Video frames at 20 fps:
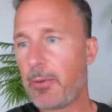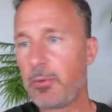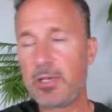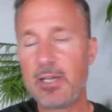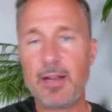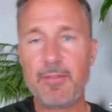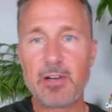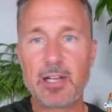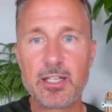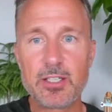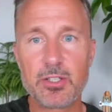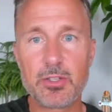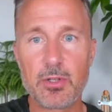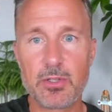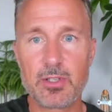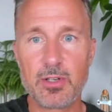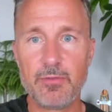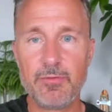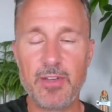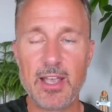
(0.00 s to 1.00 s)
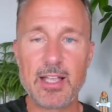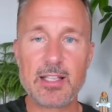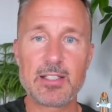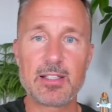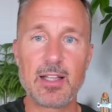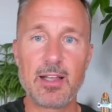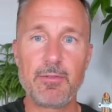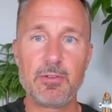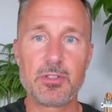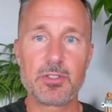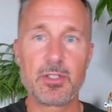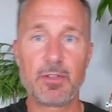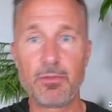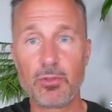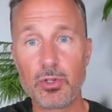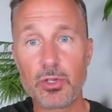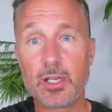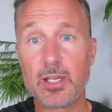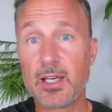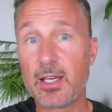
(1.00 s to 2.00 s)
I would never get to those advanced levels
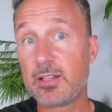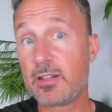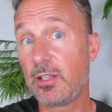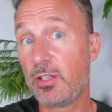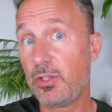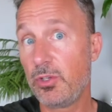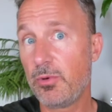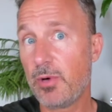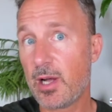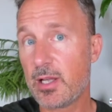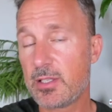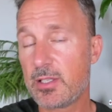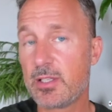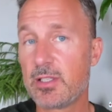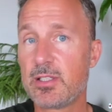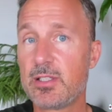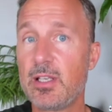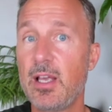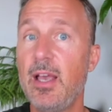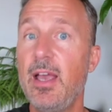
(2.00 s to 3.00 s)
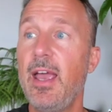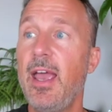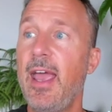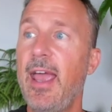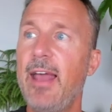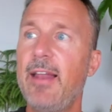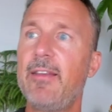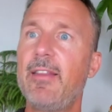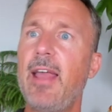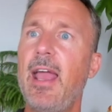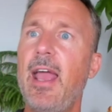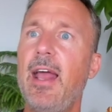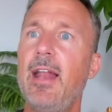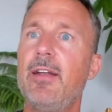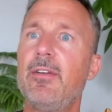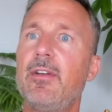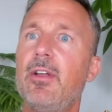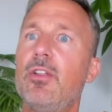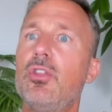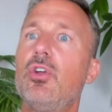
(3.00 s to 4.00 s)
of looking at the nuances
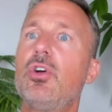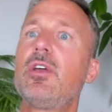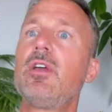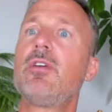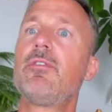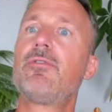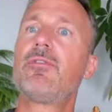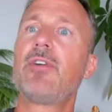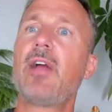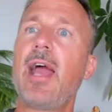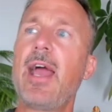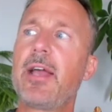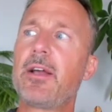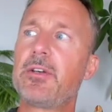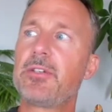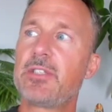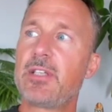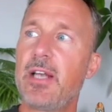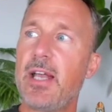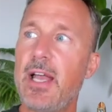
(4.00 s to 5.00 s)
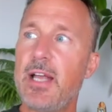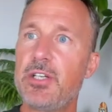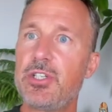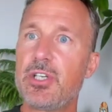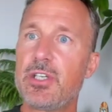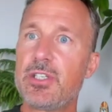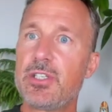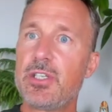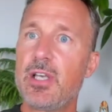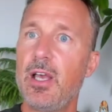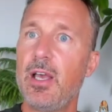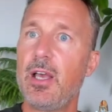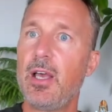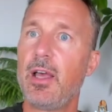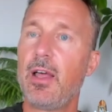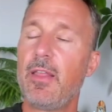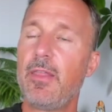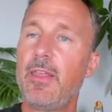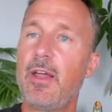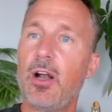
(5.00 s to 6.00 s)
and looking for angles and edges
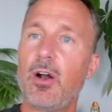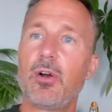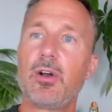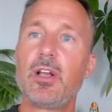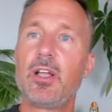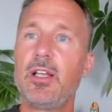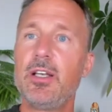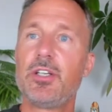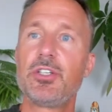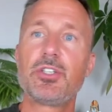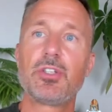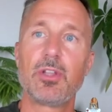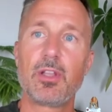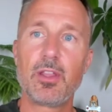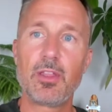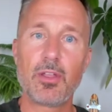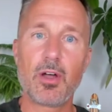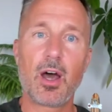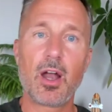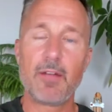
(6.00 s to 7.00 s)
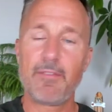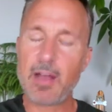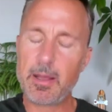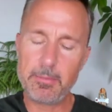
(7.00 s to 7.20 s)
that aren't initially thought of.